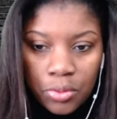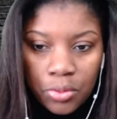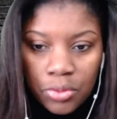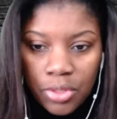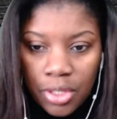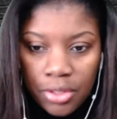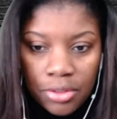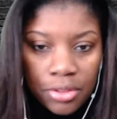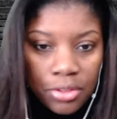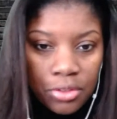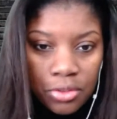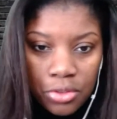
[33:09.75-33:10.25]

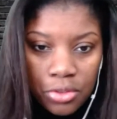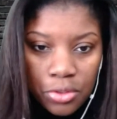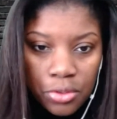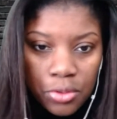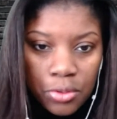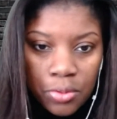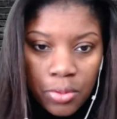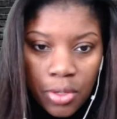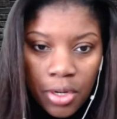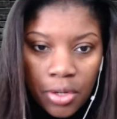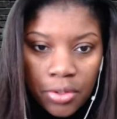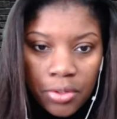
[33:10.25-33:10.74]
Nothing's new
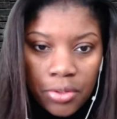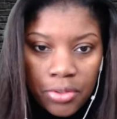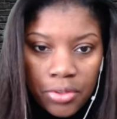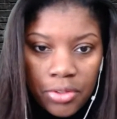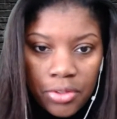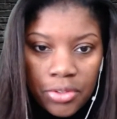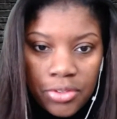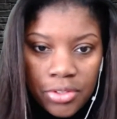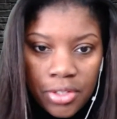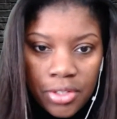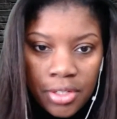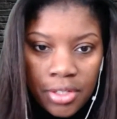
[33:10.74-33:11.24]
under the
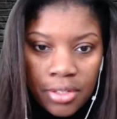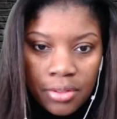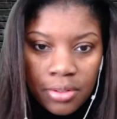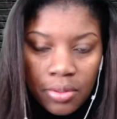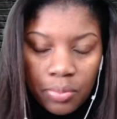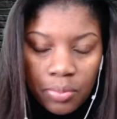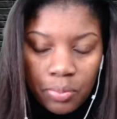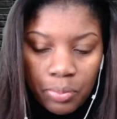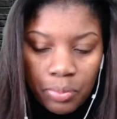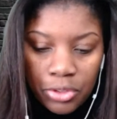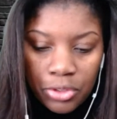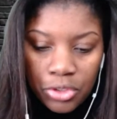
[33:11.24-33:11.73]
sun,
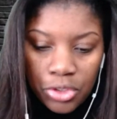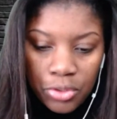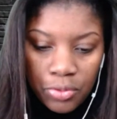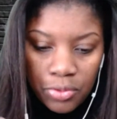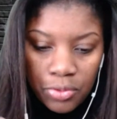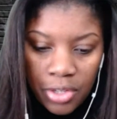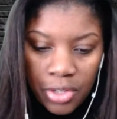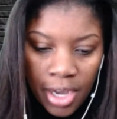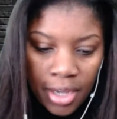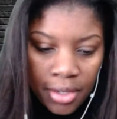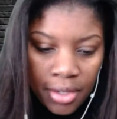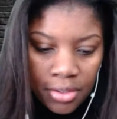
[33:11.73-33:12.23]
but you've
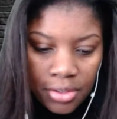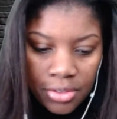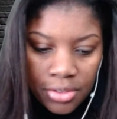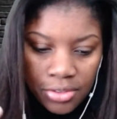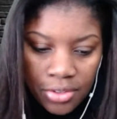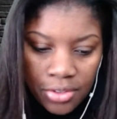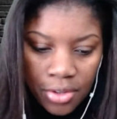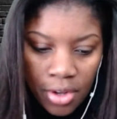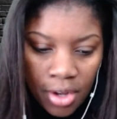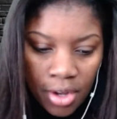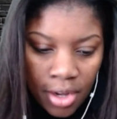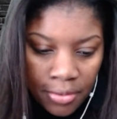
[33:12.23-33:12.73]
gotten a
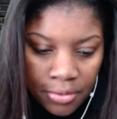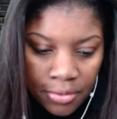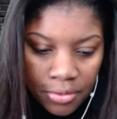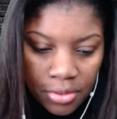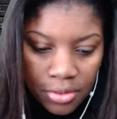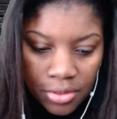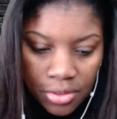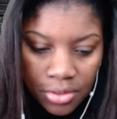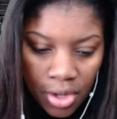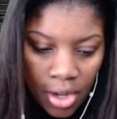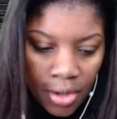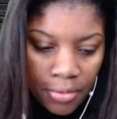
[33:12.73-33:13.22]
soft
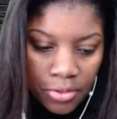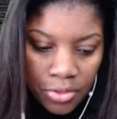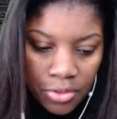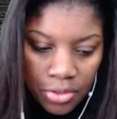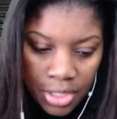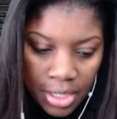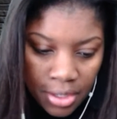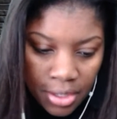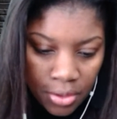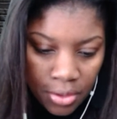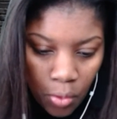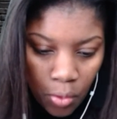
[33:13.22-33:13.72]

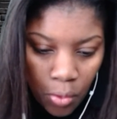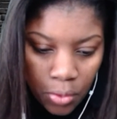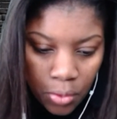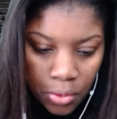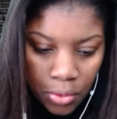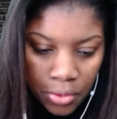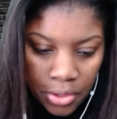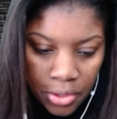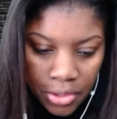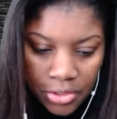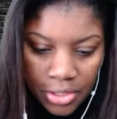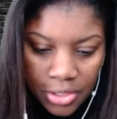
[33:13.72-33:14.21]

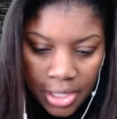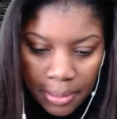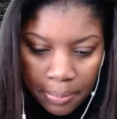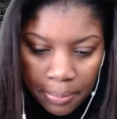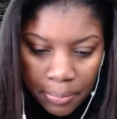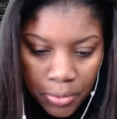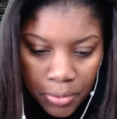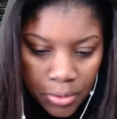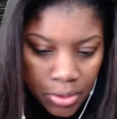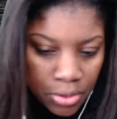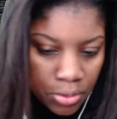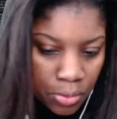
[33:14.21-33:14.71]
stakeholder
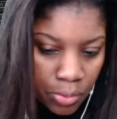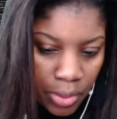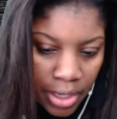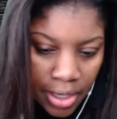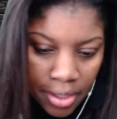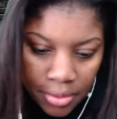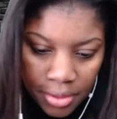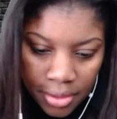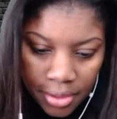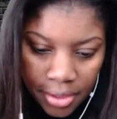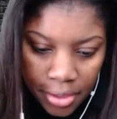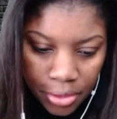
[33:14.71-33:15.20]
examples
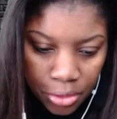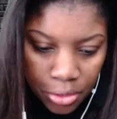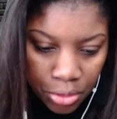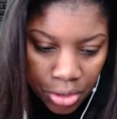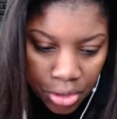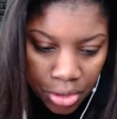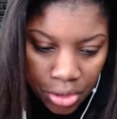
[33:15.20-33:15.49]
around the country.